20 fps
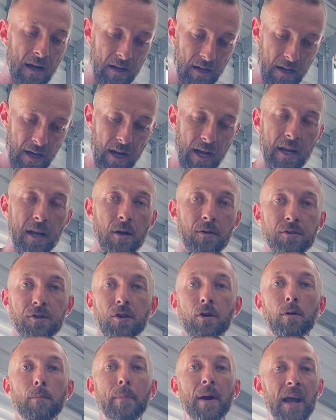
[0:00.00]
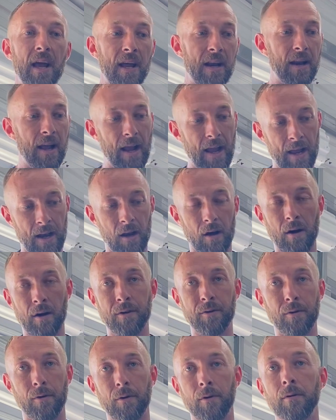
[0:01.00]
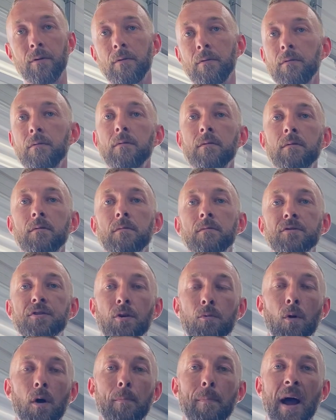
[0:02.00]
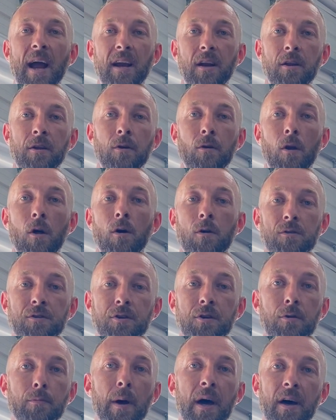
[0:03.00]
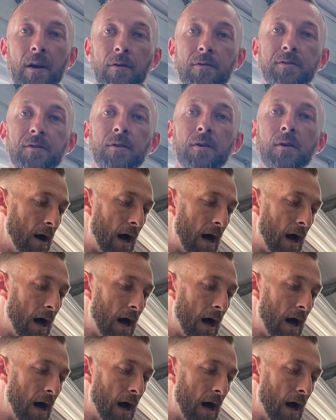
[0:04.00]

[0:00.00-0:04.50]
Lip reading: And then it goes through the bed and under to run back to your long tube headers.